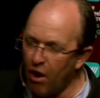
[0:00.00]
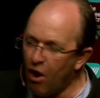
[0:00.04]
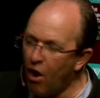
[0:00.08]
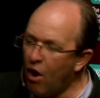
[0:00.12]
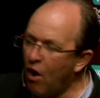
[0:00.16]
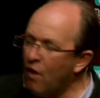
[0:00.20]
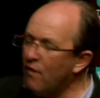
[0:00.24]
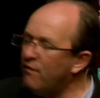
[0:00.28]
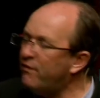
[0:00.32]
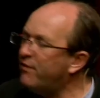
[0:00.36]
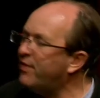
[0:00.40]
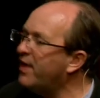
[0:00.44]

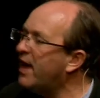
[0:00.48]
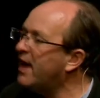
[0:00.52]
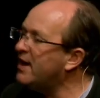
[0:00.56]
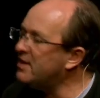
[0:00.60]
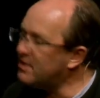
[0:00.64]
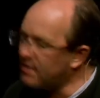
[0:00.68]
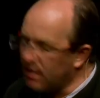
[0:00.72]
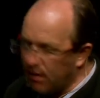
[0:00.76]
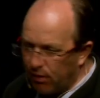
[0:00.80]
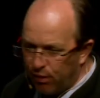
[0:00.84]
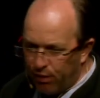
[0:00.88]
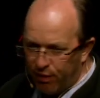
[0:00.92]
of the
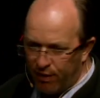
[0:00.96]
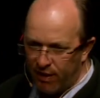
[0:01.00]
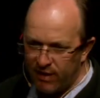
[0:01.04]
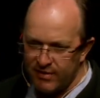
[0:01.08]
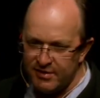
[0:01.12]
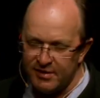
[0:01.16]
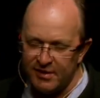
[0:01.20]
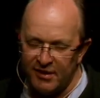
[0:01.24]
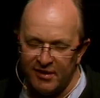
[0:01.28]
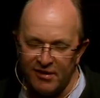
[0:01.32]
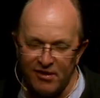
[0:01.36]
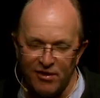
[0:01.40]

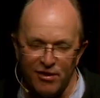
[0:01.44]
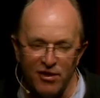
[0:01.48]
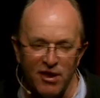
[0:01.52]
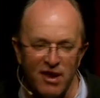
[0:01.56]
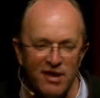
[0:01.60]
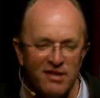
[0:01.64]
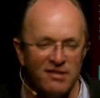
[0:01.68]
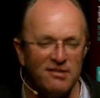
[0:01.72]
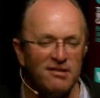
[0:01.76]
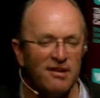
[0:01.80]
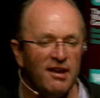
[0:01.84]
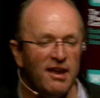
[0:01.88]
1830s,
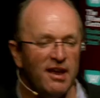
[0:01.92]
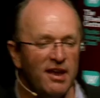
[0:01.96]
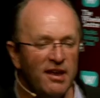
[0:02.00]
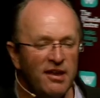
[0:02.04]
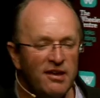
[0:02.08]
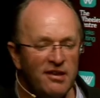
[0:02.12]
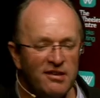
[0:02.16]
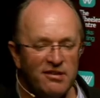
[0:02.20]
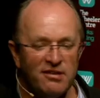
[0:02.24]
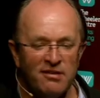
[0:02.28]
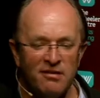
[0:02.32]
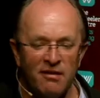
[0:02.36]
this
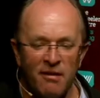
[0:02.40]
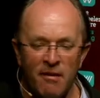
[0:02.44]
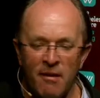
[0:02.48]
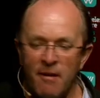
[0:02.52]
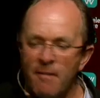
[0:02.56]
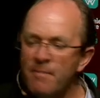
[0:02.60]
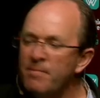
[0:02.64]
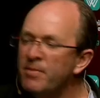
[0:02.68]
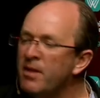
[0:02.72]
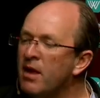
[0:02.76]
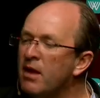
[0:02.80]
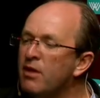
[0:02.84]
is
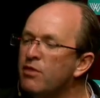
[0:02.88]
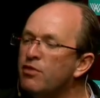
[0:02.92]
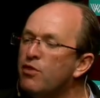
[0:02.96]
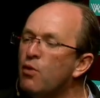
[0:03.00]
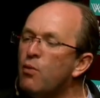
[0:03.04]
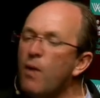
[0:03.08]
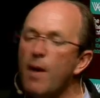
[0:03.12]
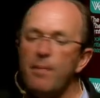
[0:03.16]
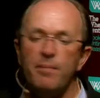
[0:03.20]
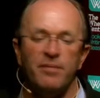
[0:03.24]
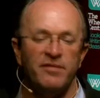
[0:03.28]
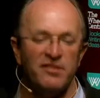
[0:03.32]

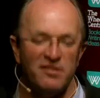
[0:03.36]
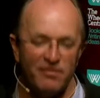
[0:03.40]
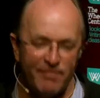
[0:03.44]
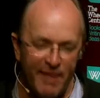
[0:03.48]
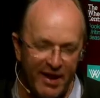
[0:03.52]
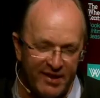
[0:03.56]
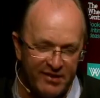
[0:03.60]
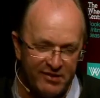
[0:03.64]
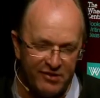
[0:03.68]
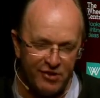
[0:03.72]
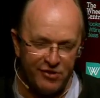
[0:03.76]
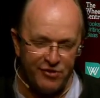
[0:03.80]
the weapons of
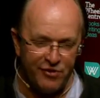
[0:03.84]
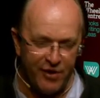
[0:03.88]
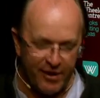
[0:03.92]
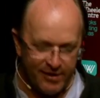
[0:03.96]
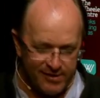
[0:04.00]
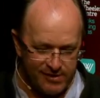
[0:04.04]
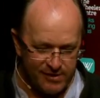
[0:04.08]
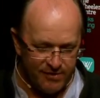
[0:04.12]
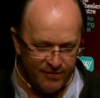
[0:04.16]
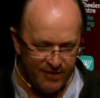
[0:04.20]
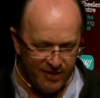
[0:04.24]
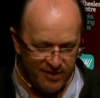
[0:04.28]
mass
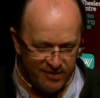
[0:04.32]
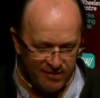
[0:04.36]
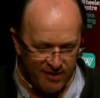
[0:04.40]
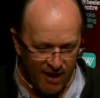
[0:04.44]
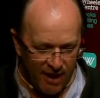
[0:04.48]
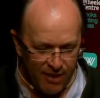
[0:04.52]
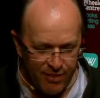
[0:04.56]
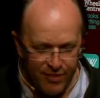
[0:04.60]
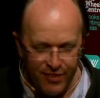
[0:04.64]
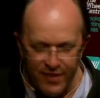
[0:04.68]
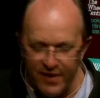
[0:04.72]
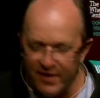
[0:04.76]
destruction of its
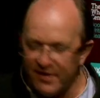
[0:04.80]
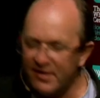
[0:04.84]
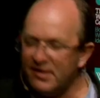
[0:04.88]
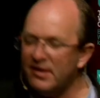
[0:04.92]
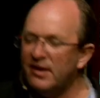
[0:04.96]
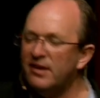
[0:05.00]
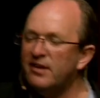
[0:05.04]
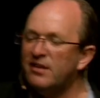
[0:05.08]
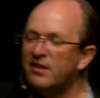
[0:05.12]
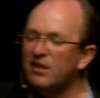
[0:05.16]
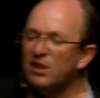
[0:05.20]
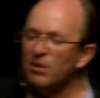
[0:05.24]
day.
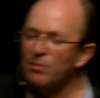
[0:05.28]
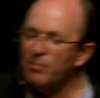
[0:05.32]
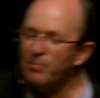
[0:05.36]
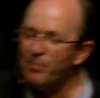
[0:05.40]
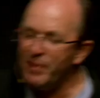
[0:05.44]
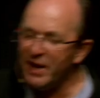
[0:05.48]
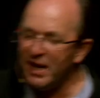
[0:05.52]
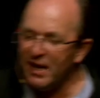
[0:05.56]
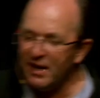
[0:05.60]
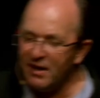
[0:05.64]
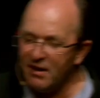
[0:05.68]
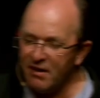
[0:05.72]
This is the
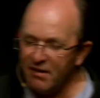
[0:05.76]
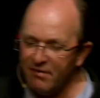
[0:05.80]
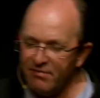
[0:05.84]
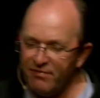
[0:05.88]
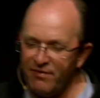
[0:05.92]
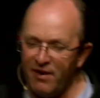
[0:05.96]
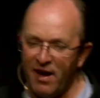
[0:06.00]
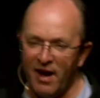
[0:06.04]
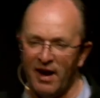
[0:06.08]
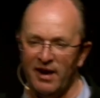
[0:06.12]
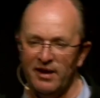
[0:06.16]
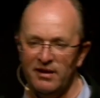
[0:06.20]
big
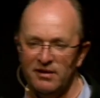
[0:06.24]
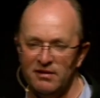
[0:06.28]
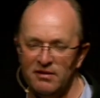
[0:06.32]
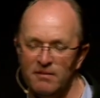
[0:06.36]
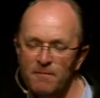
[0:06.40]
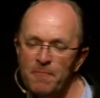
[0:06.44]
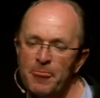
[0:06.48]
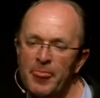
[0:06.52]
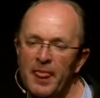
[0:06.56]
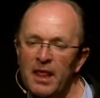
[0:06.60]
find.